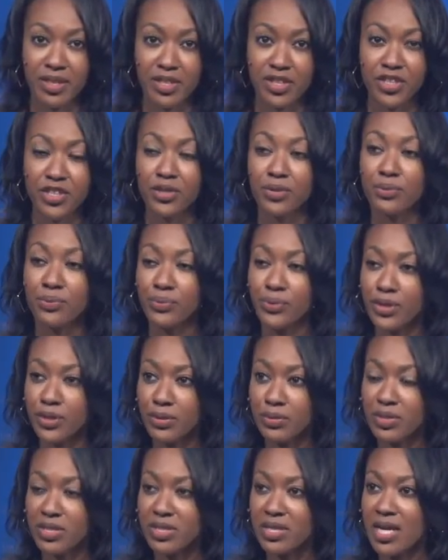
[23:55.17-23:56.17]
Your
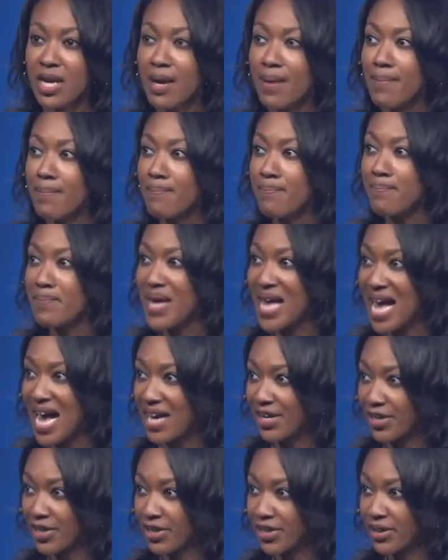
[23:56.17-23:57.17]
roots
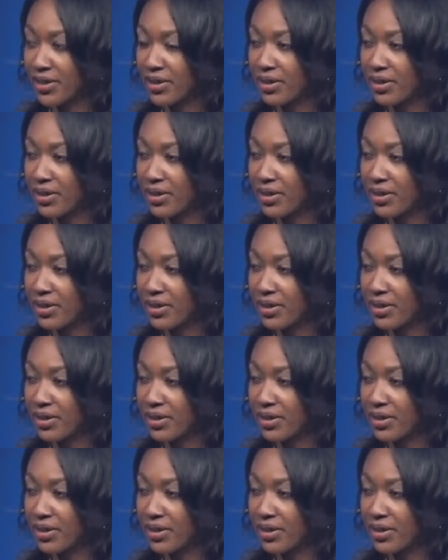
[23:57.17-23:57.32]
matter.